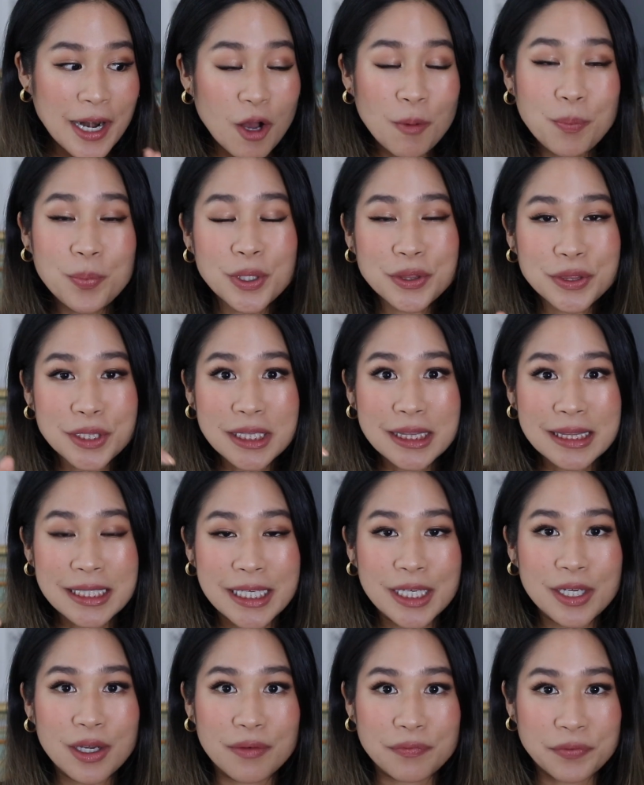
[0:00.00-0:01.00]
I'll put the
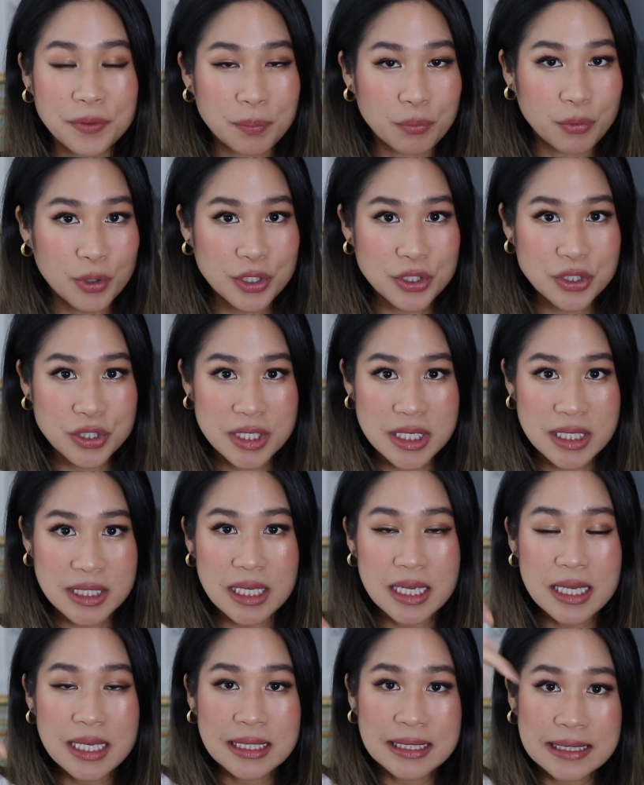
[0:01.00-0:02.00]
link of the brushes
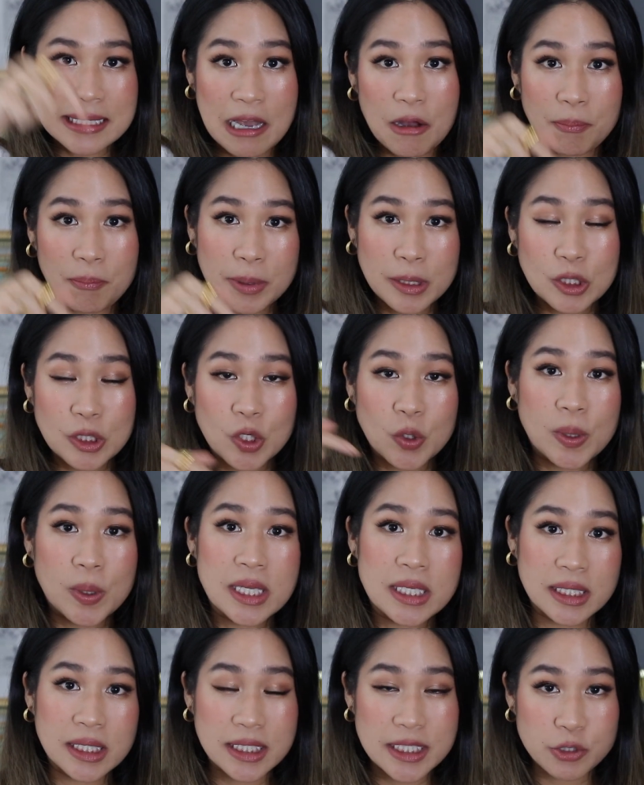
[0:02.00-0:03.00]
down below in
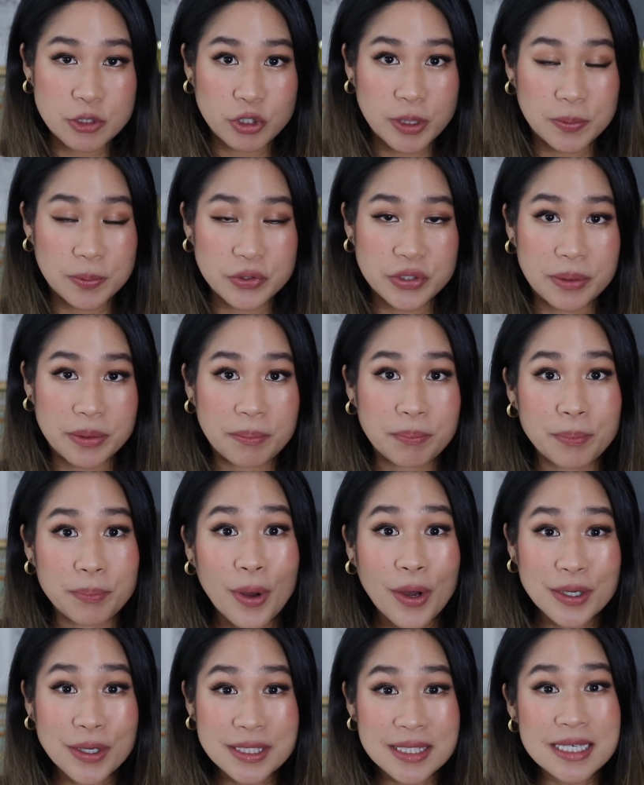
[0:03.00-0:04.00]
the description
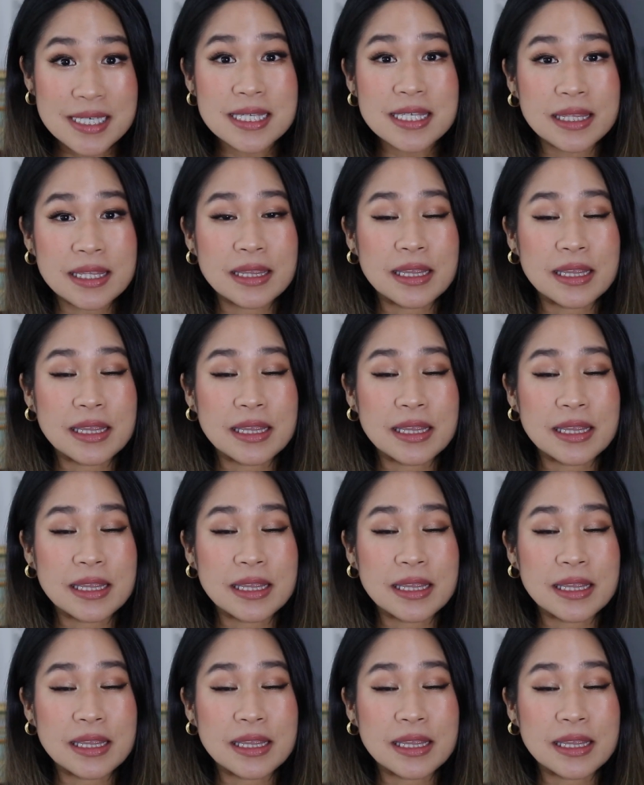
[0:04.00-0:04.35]
boxes.